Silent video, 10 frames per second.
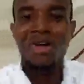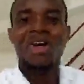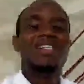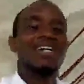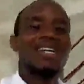All
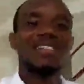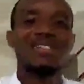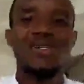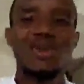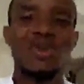right,
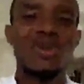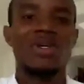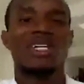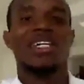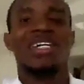guys,
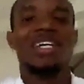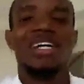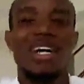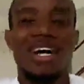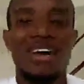you
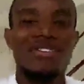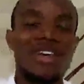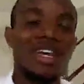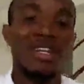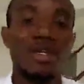have
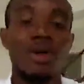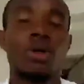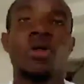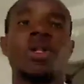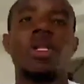heard it
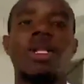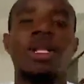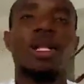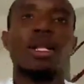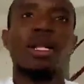all.
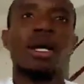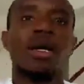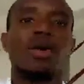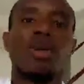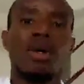
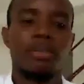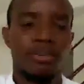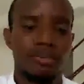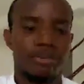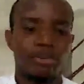
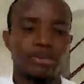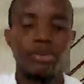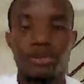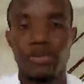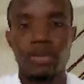Now,
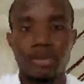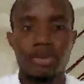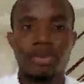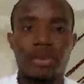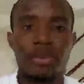
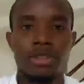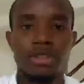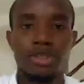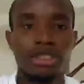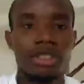the
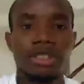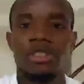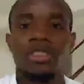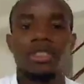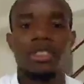truth
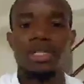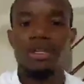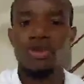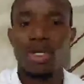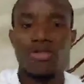is,
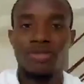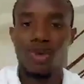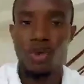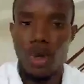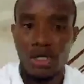if you have
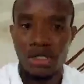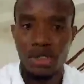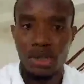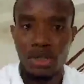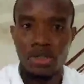
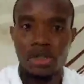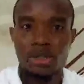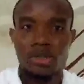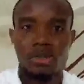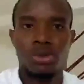
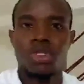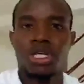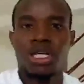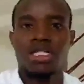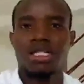questions, you
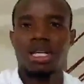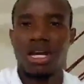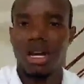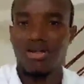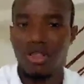can
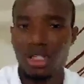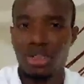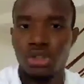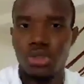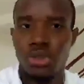ask after
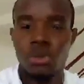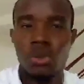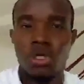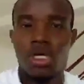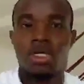this
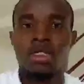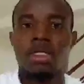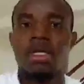show and